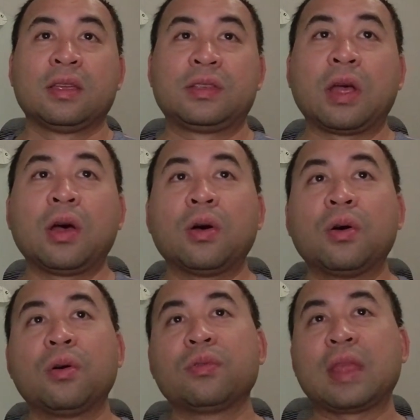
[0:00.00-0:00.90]

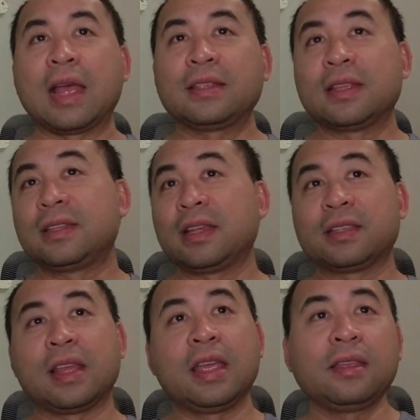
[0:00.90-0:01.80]
So that's the
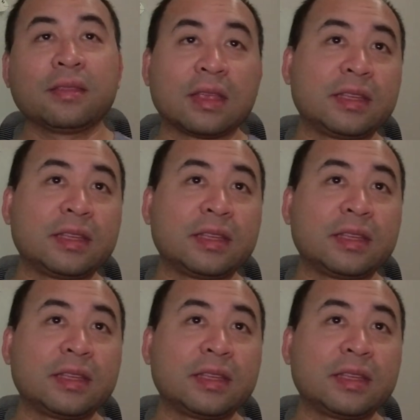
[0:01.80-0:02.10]
sixth thing. The